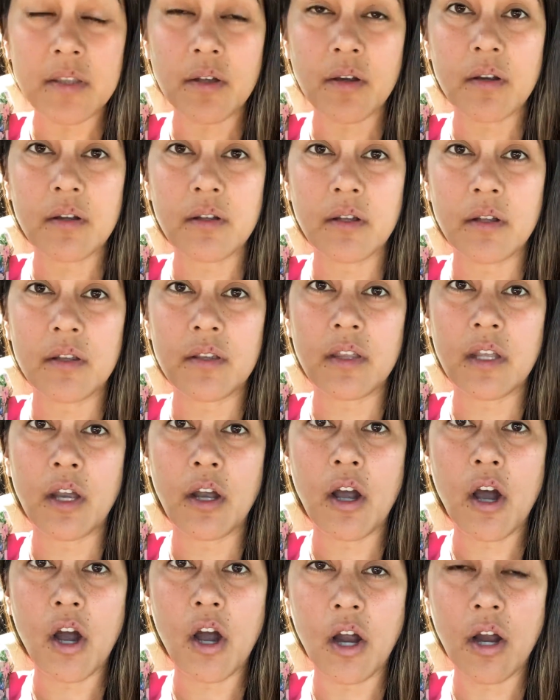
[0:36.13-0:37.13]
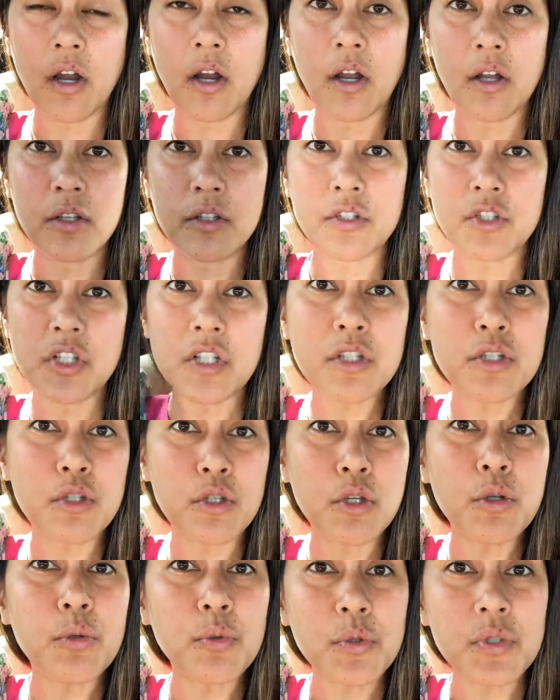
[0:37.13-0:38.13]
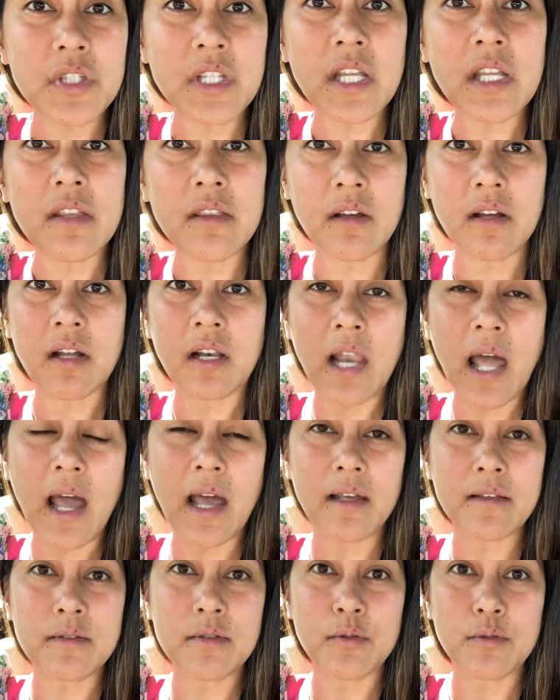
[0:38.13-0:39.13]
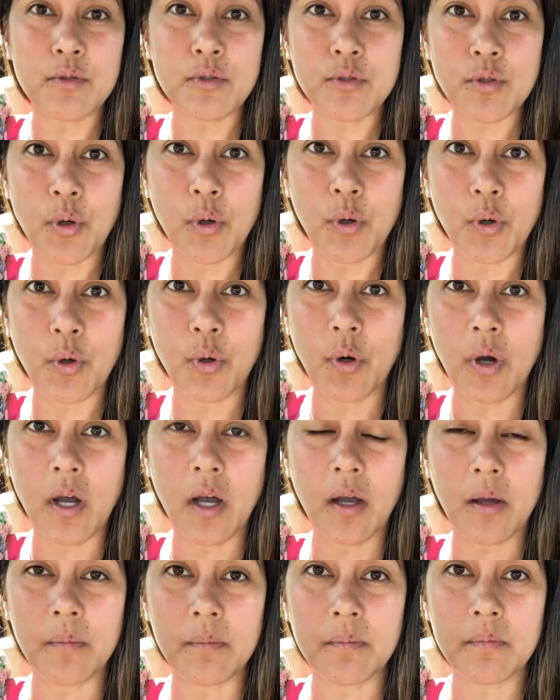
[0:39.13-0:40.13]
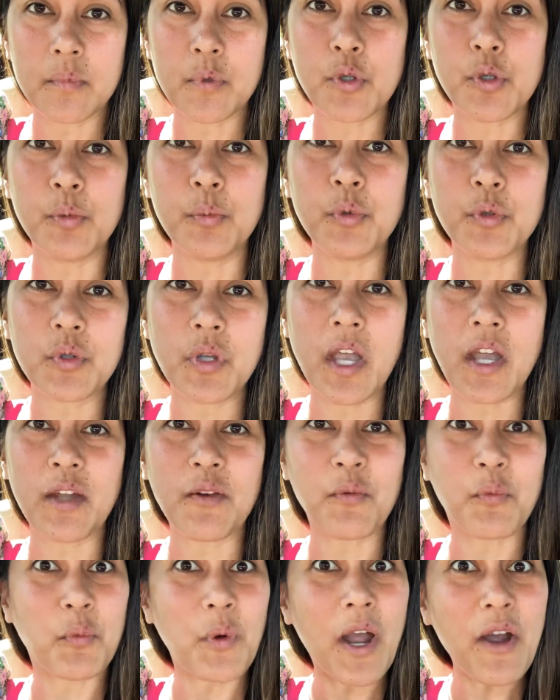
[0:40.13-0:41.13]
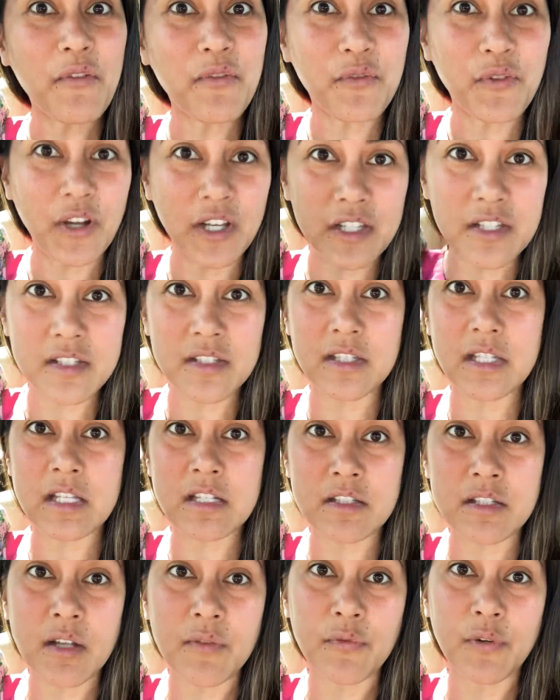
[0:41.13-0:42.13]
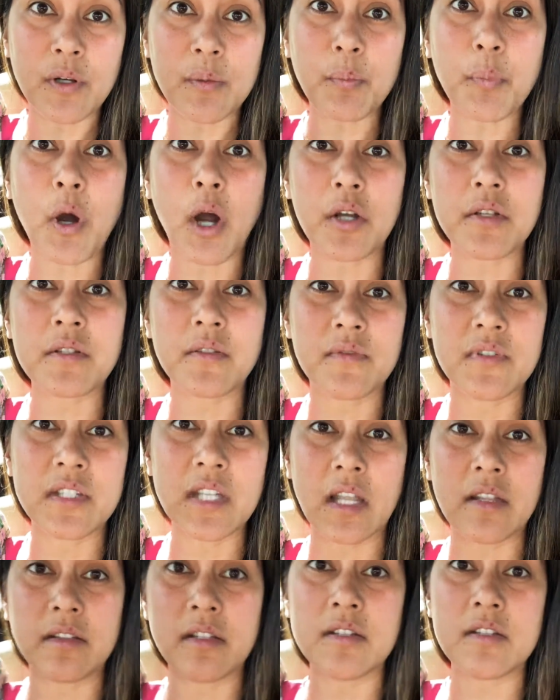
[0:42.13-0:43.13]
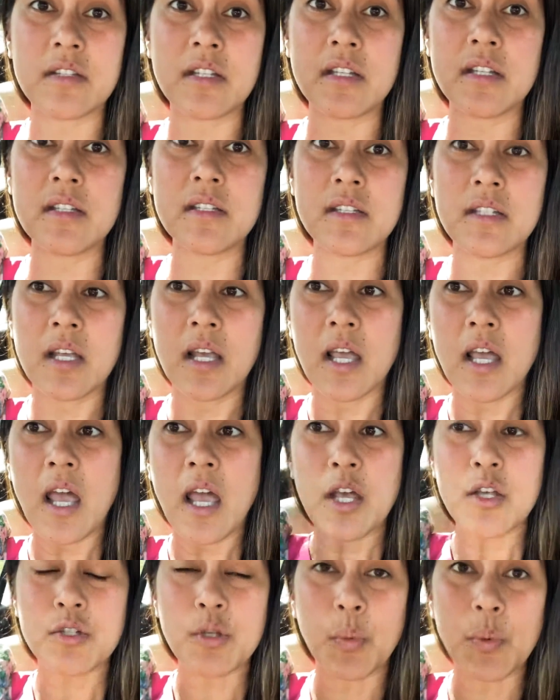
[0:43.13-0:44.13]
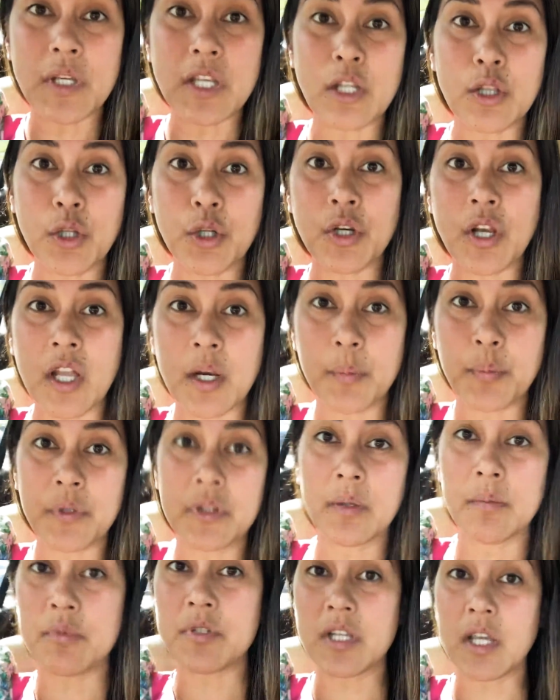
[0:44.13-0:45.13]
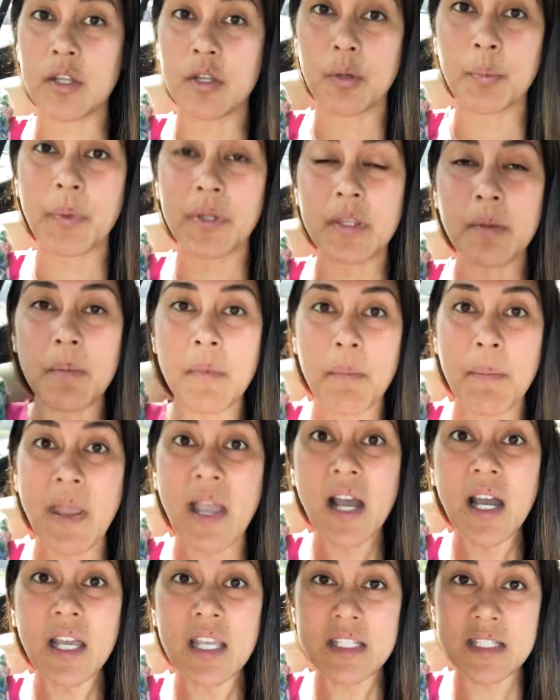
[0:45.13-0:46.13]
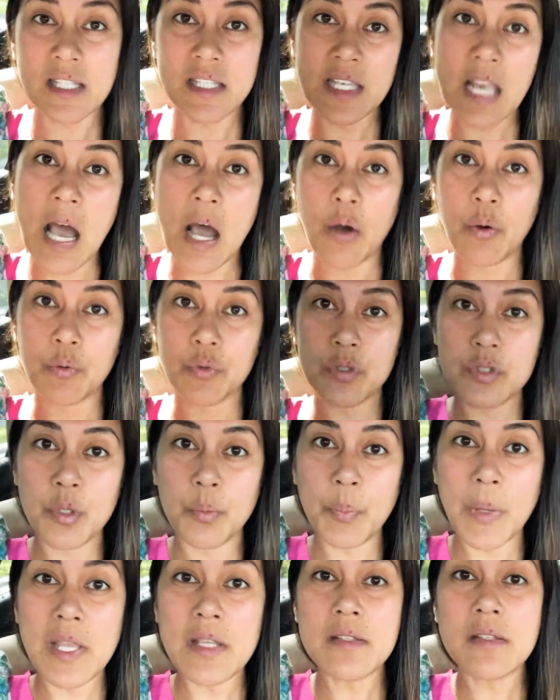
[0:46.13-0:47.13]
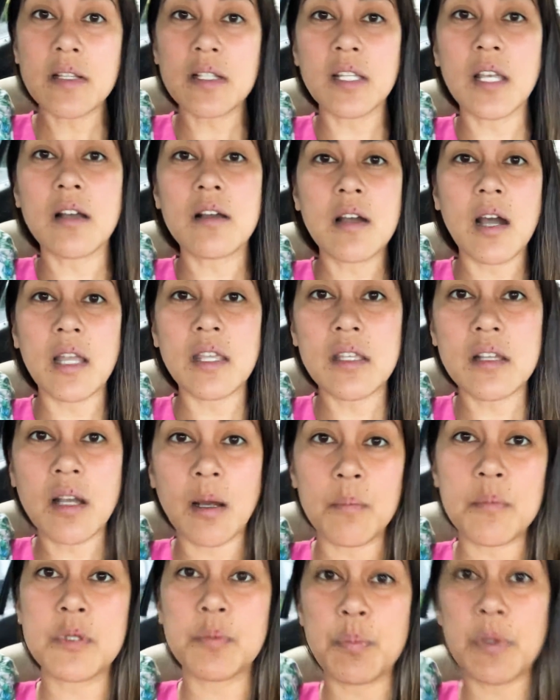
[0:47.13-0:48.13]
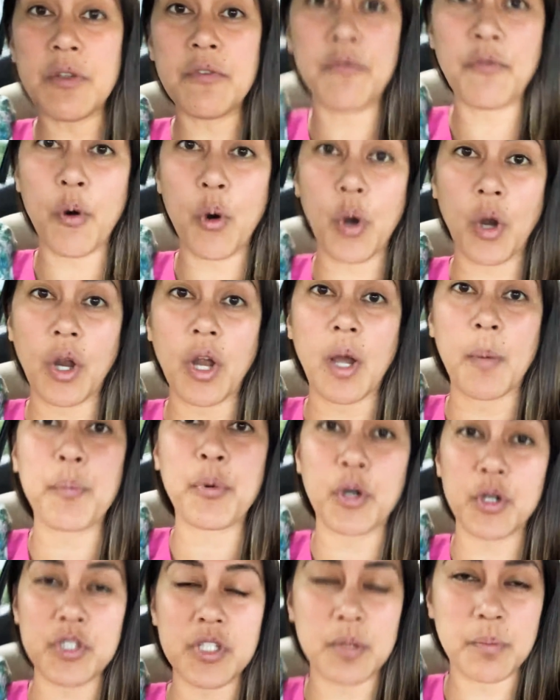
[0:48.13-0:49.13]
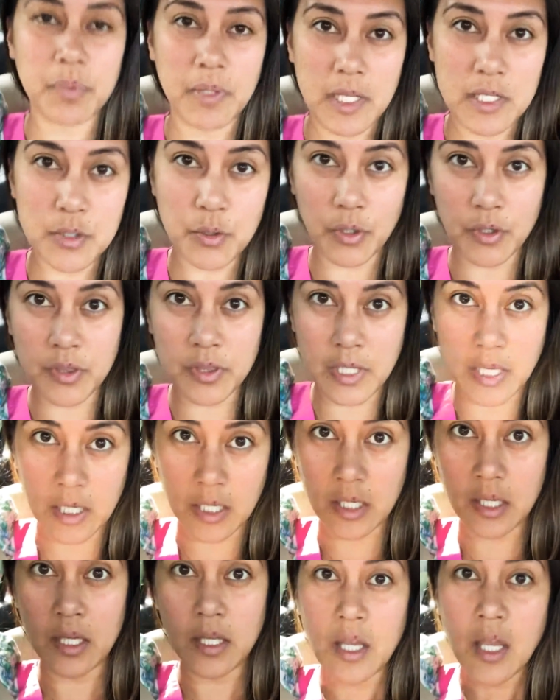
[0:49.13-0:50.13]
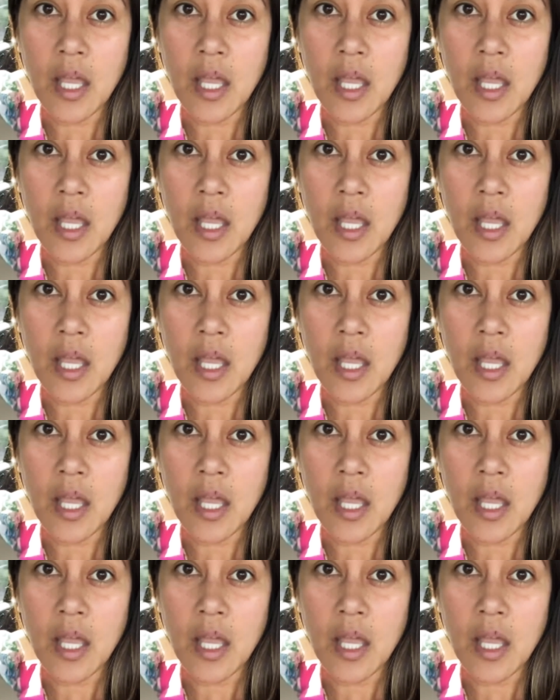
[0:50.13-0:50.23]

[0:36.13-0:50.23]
They are just used in the class so Kumu can reference these different parts of sentences so we can learn how to put them together. But the meme'a is a noun. So basically a kai comes before a person, place, or a thing.